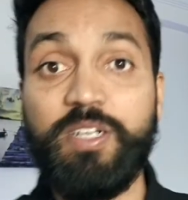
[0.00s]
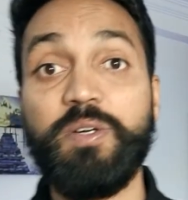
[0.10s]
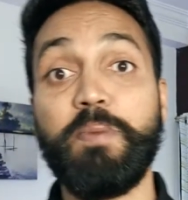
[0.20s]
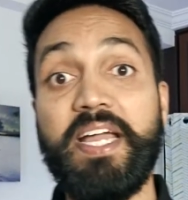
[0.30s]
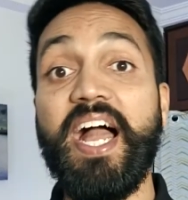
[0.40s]

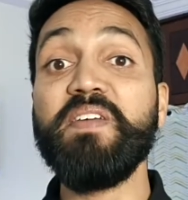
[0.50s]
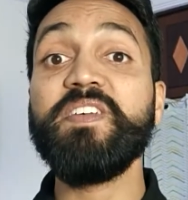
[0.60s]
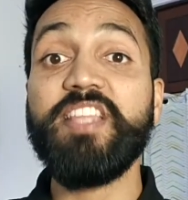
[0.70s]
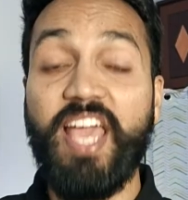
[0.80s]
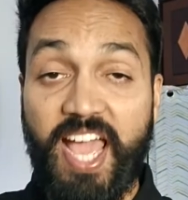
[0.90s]
by
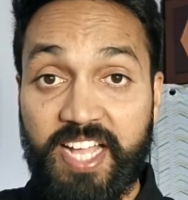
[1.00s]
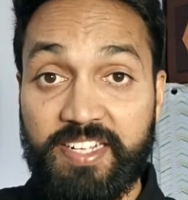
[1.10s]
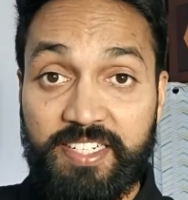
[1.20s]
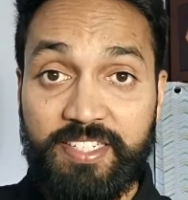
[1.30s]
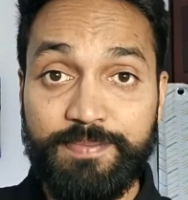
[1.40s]
having the
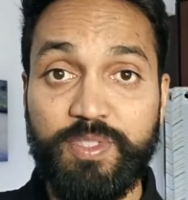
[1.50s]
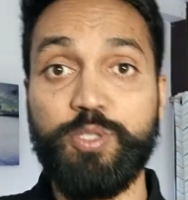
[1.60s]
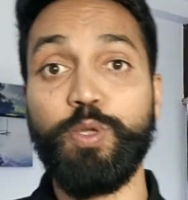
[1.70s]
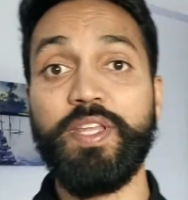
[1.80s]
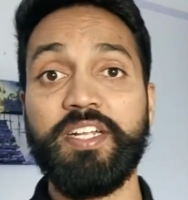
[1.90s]
anchor
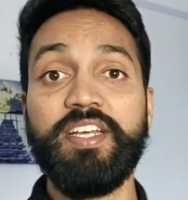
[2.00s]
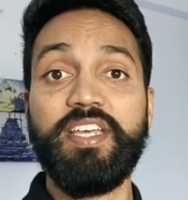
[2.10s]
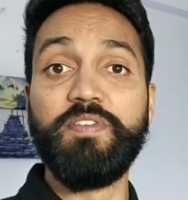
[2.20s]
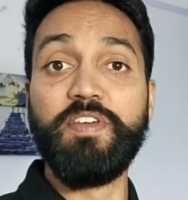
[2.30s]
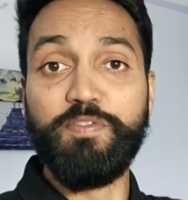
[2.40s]
so
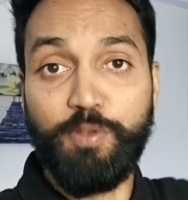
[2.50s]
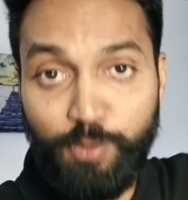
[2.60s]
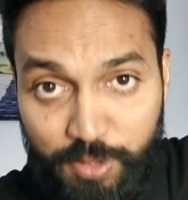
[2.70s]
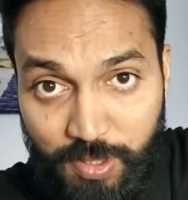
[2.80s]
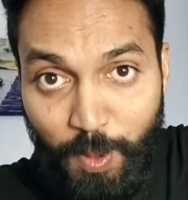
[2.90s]
that even if you
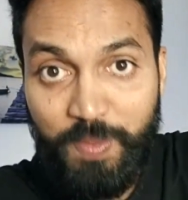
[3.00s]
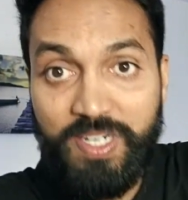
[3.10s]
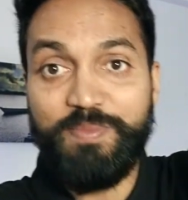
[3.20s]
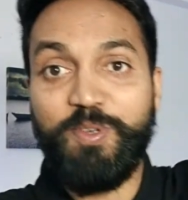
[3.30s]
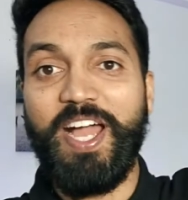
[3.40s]
lose the
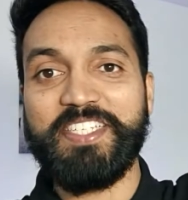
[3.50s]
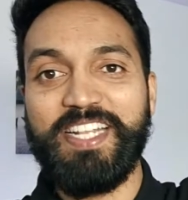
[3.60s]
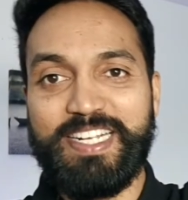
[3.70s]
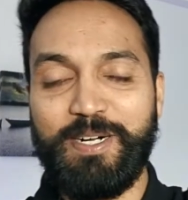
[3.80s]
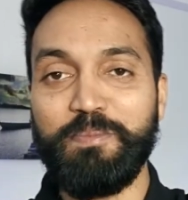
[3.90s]
momentum, you
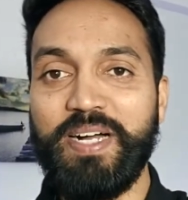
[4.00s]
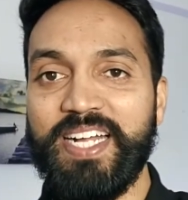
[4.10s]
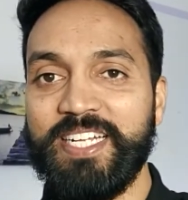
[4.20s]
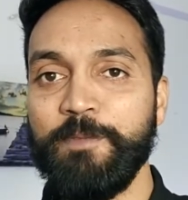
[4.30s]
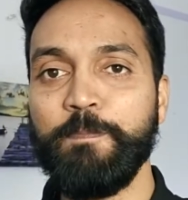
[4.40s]
actually come
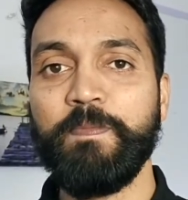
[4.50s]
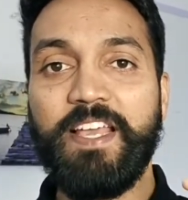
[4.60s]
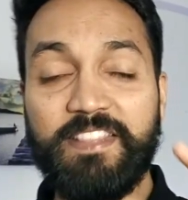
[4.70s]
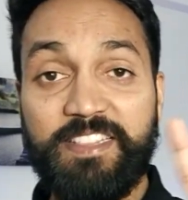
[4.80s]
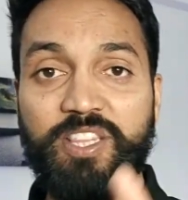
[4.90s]
back.
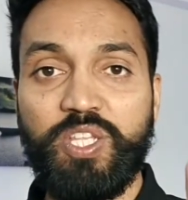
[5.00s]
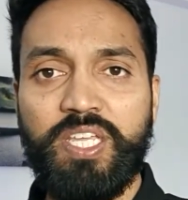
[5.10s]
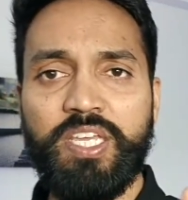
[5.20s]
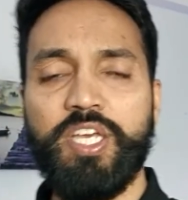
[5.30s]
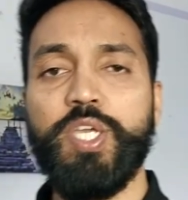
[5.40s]
And then
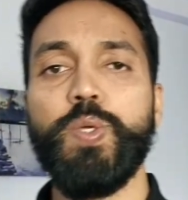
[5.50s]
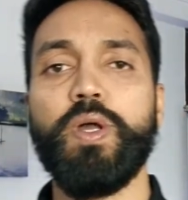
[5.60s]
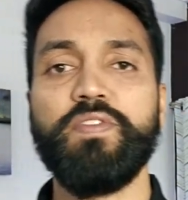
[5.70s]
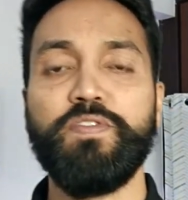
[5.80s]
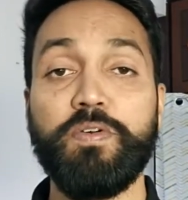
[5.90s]
three,
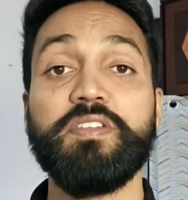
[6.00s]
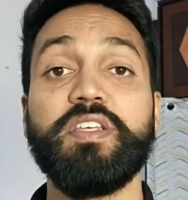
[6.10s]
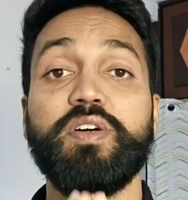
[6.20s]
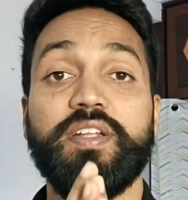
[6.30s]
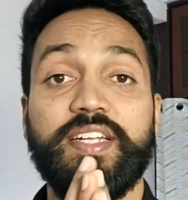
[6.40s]
you're
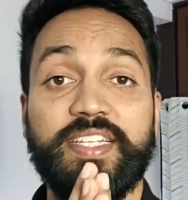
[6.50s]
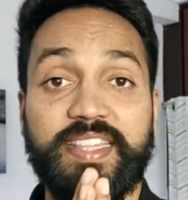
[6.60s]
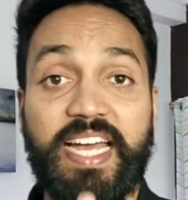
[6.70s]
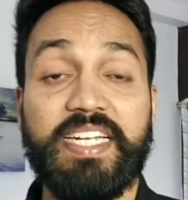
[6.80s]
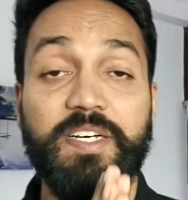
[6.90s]
focusing on
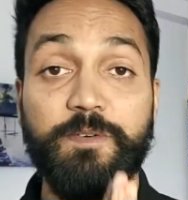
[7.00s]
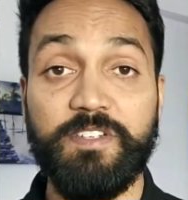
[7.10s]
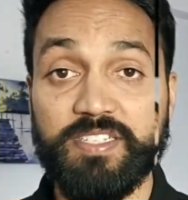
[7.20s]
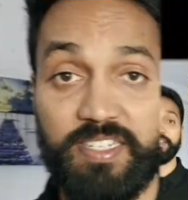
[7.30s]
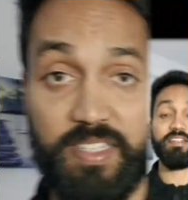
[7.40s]
that
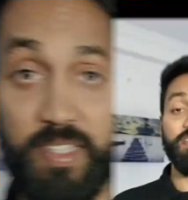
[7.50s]
result.